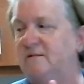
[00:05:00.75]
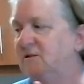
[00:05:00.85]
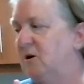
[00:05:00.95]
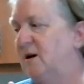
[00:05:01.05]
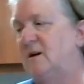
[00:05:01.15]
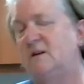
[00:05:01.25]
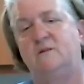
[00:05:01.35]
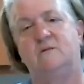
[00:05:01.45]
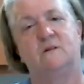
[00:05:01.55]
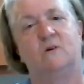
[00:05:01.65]
So I could
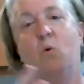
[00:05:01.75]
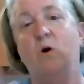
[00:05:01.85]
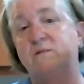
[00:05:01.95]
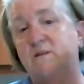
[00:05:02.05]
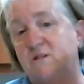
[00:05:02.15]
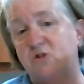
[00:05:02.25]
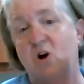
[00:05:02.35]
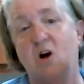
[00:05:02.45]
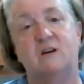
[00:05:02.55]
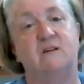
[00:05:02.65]
use a quart-sized
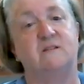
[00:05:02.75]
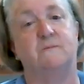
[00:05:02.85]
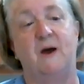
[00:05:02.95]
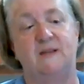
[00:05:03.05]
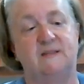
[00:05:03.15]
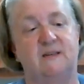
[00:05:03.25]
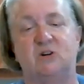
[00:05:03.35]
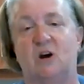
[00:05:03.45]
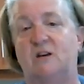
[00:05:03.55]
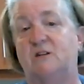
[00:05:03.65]
jar, I could use a pint-sized jar. I